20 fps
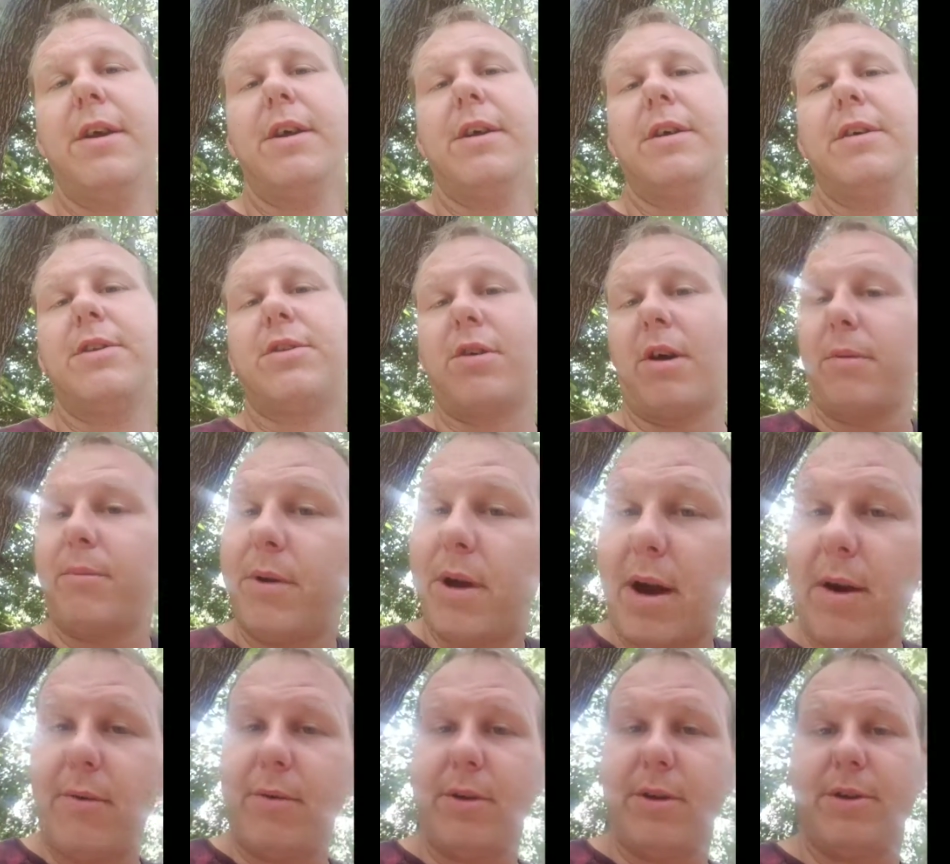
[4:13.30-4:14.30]
So I'm
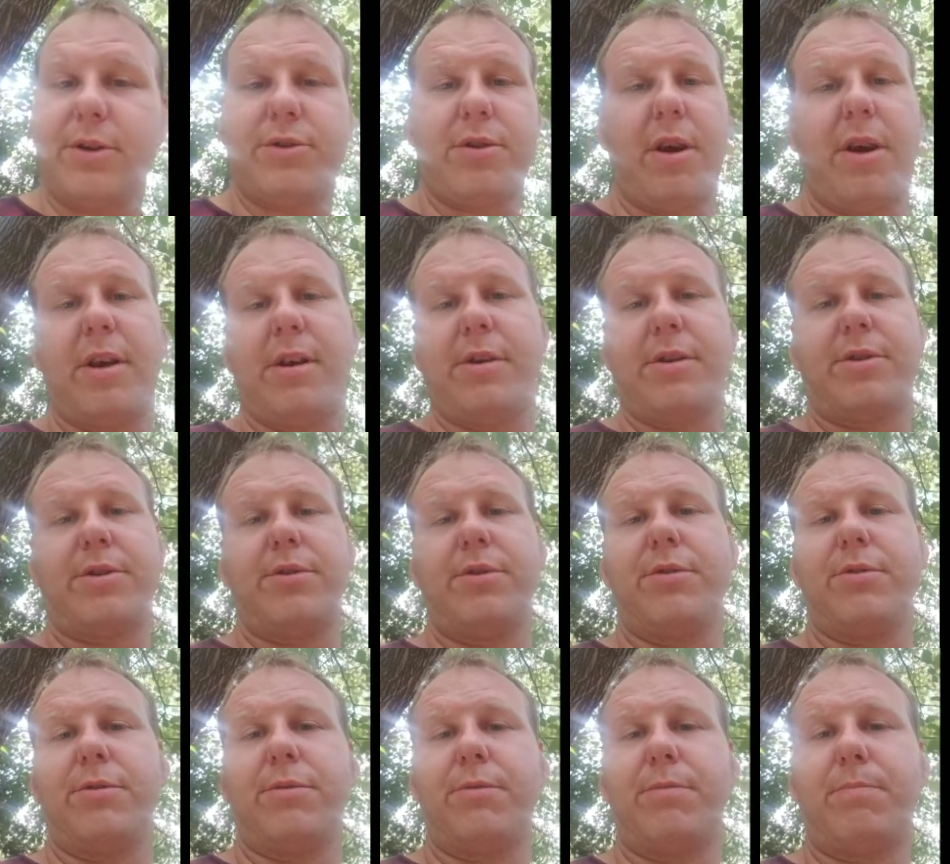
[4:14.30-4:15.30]
not really trying
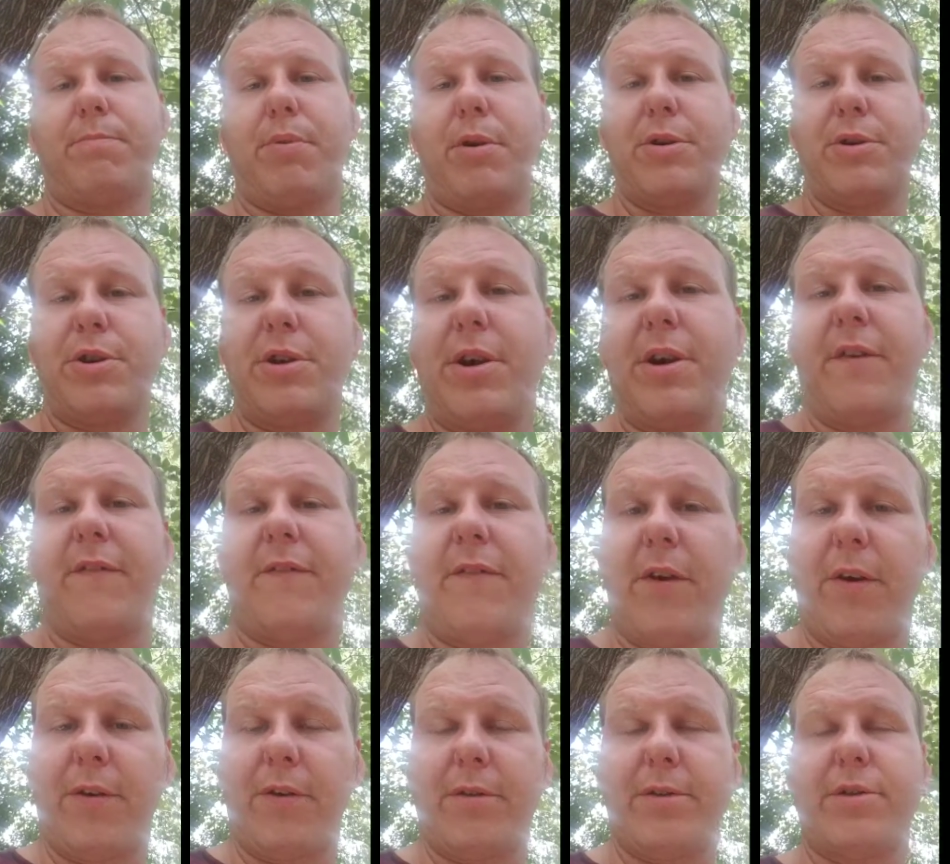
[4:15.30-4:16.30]
to push it any
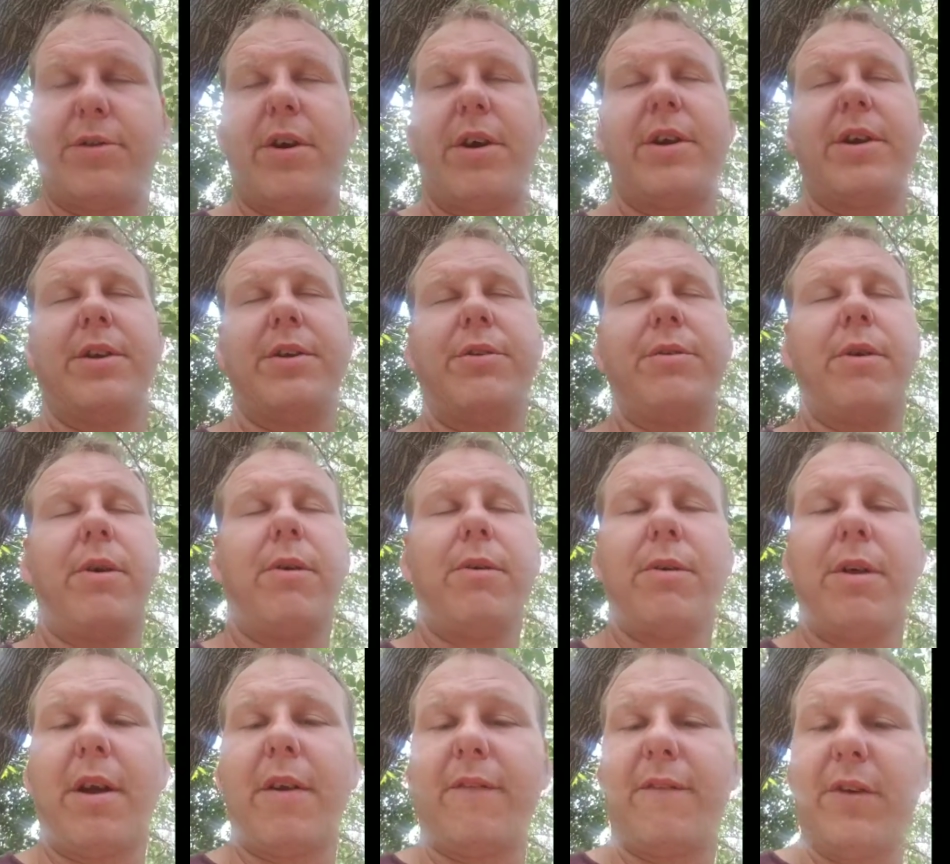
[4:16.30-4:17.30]
further. So I didn't do a whole
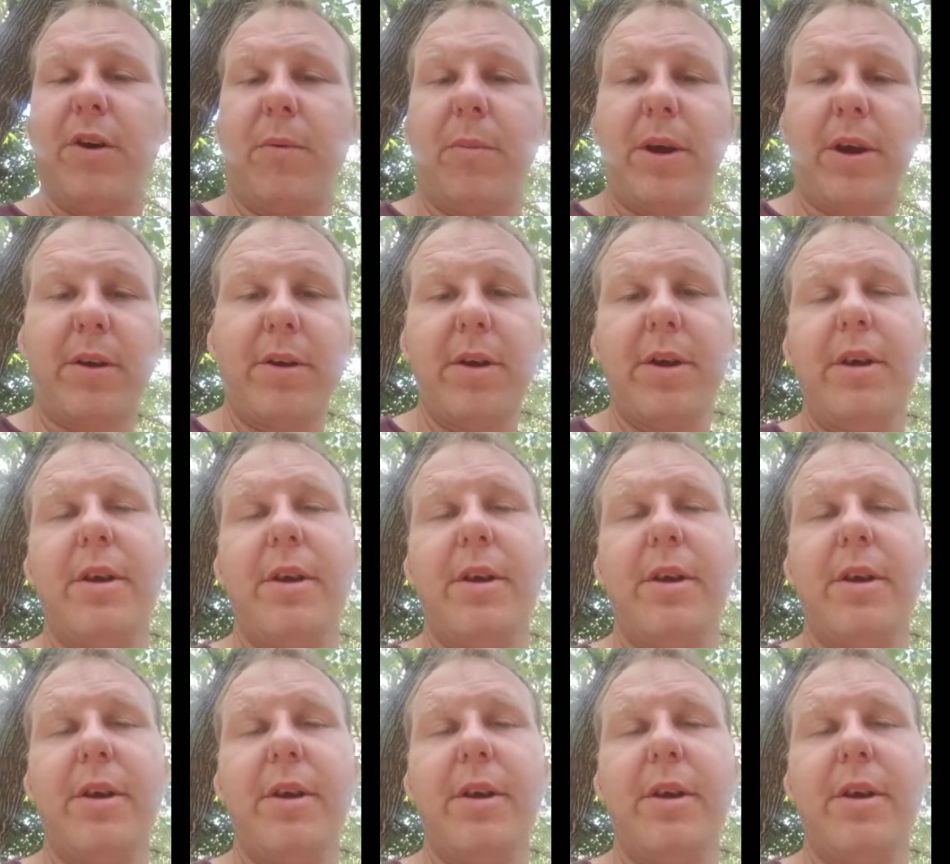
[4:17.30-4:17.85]
lot of filming.